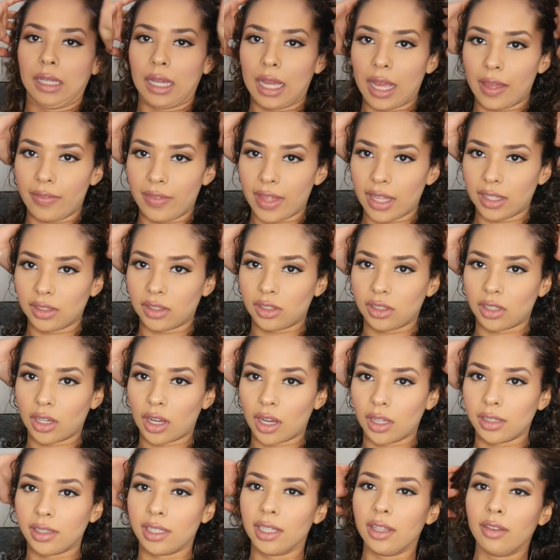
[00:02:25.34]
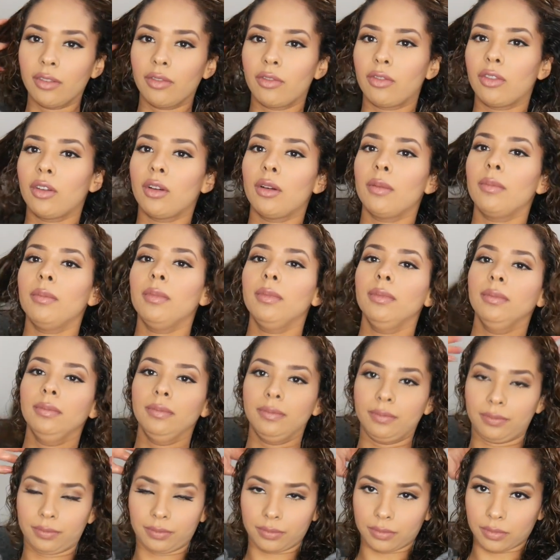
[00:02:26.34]
and then starting from
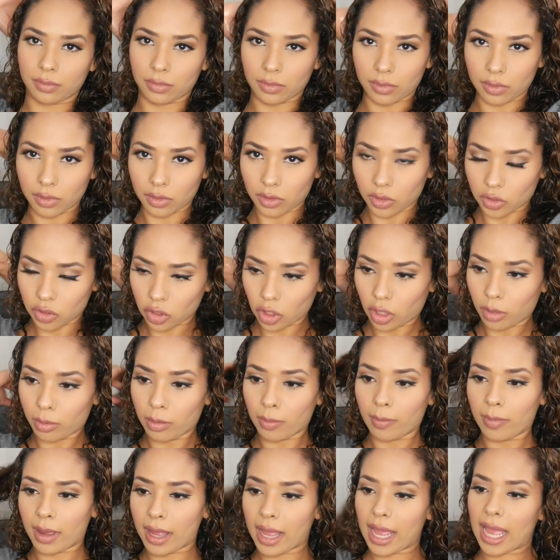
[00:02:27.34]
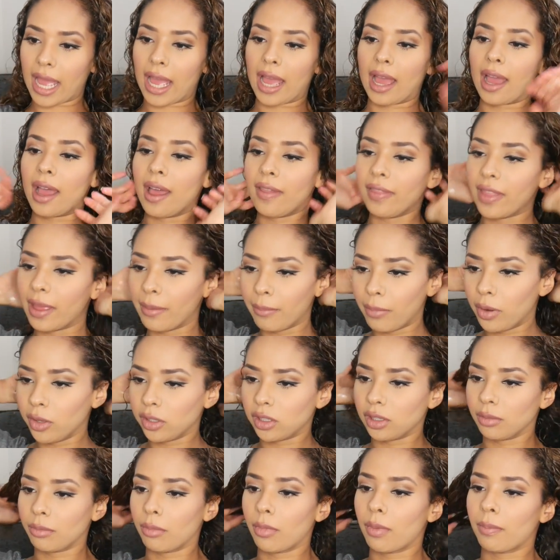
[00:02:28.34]
the top of my hair and then
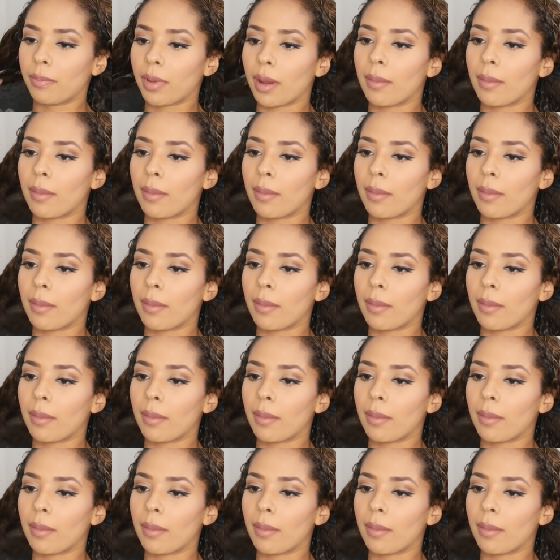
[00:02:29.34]
putting